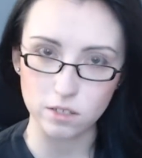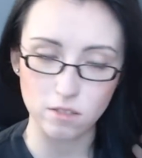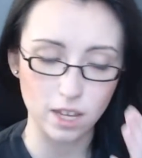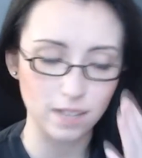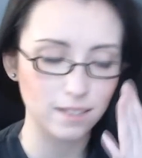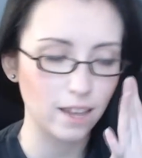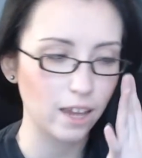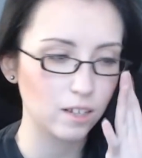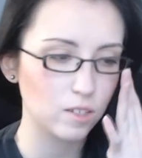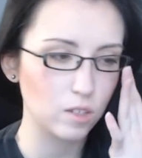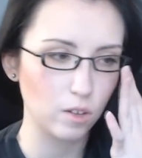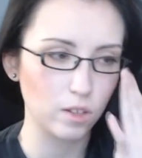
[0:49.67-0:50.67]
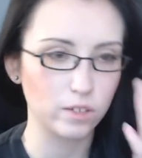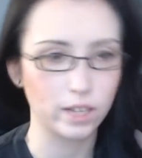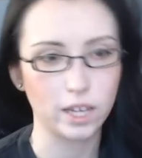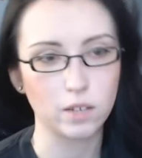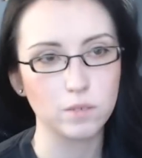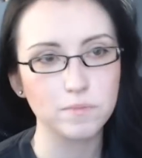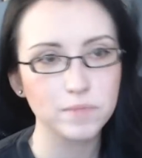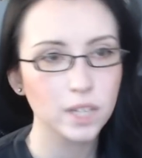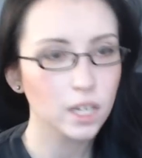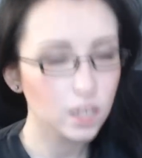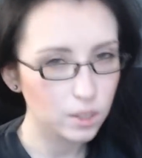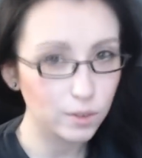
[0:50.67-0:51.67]
They say so. They're like,
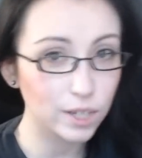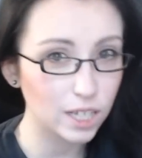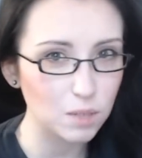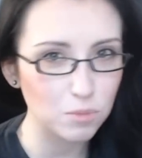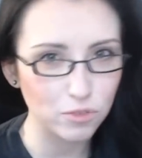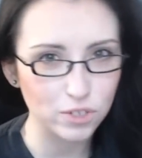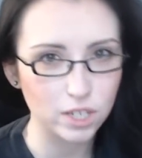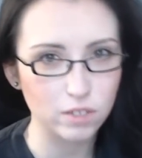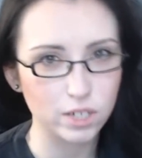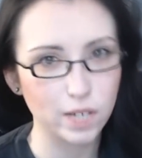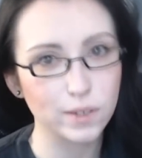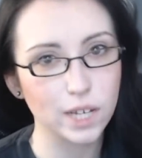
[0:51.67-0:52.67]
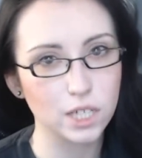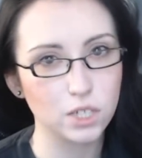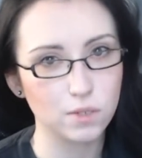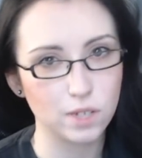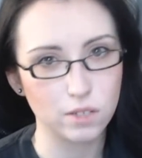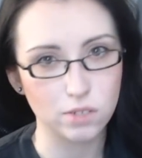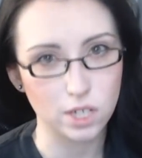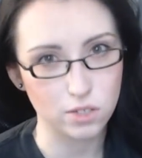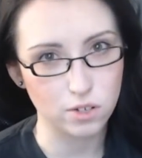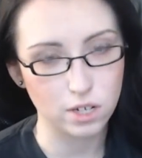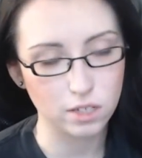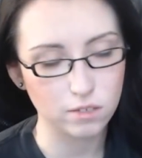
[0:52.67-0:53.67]
"We're gonna keep you for another day. We got to do another test on you."